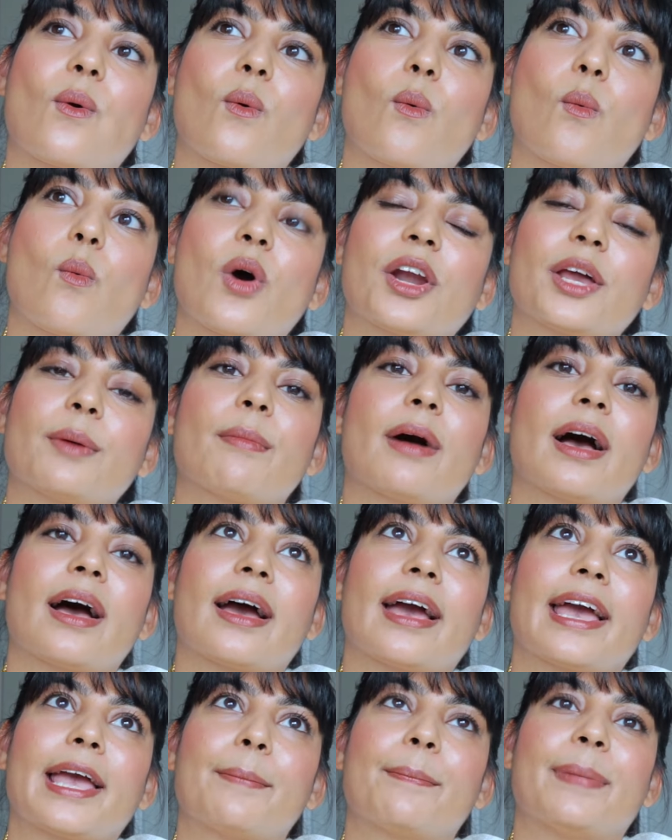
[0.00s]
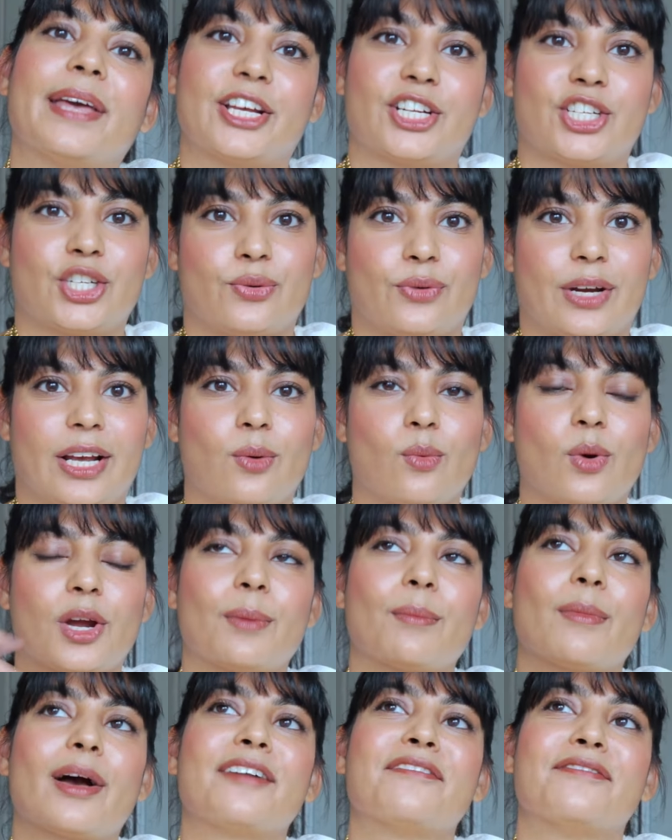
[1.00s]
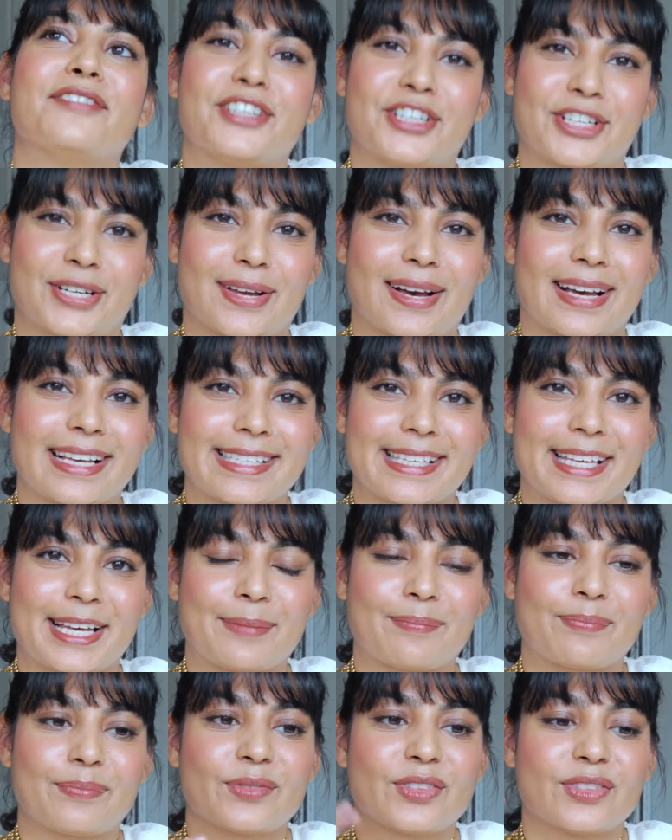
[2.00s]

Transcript: what am I picturing? What am I visualizing?